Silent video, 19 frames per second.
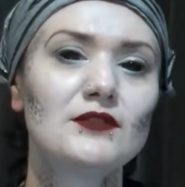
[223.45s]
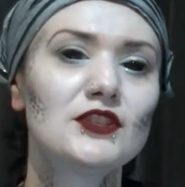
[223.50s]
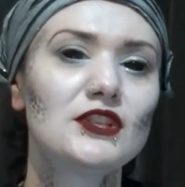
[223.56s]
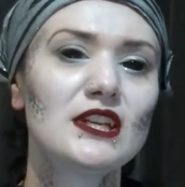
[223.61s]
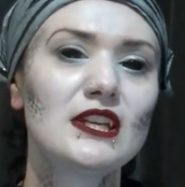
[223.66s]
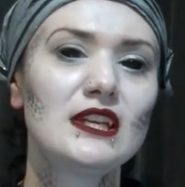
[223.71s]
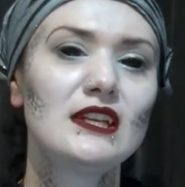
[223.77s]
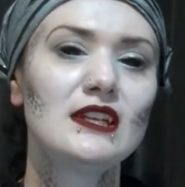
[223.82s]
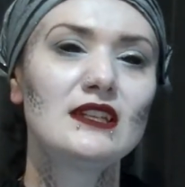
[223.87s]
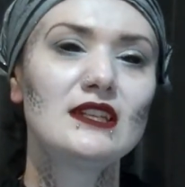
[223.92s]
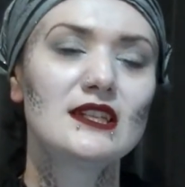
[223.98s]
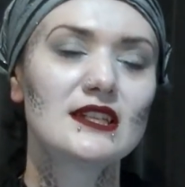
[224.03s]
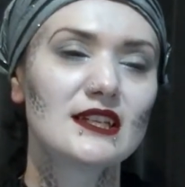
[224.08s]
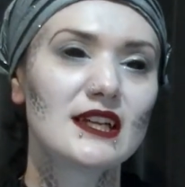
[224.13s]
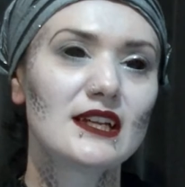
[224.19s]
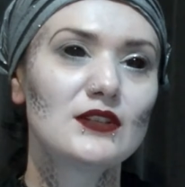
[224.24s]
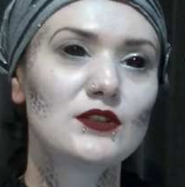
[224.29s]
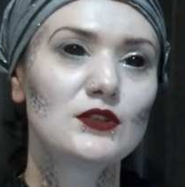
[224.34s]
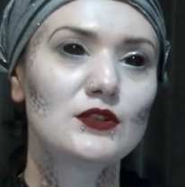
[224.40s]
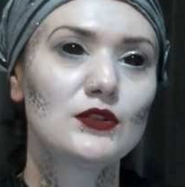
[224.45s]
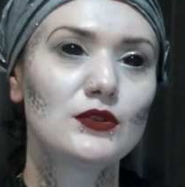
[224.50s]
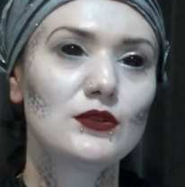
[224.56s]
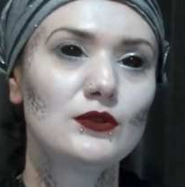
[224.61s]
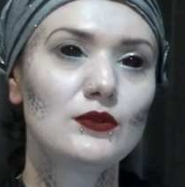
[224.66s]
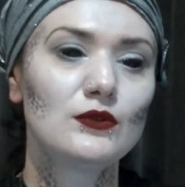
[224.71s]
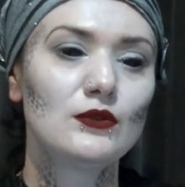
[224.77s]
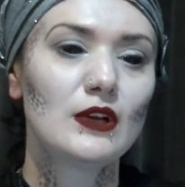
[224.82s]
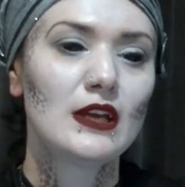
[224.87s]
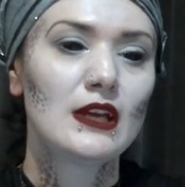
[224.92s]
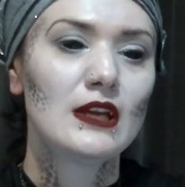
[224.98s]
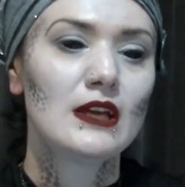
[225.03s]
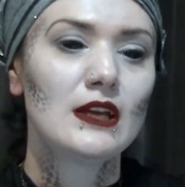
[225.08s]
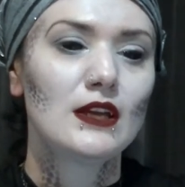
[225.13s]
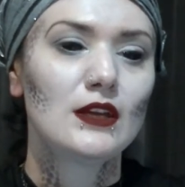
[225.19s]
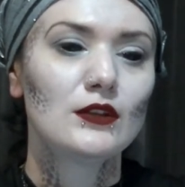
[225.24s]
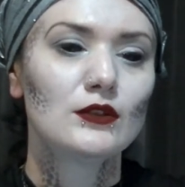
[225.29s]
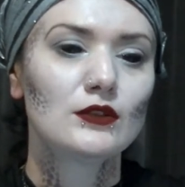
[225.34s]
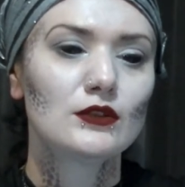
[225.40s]
She decides to
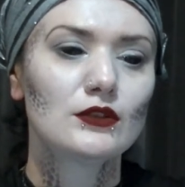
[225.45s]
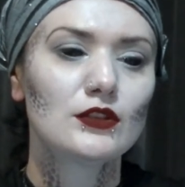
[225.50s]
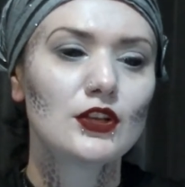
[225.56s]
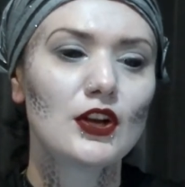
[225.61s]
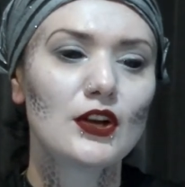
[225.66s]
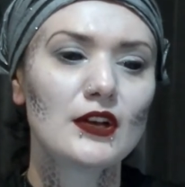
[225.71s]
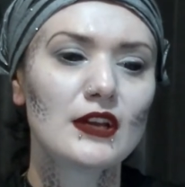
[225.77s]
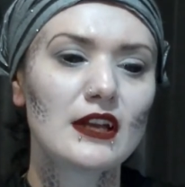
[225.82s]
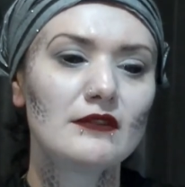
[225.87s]
turn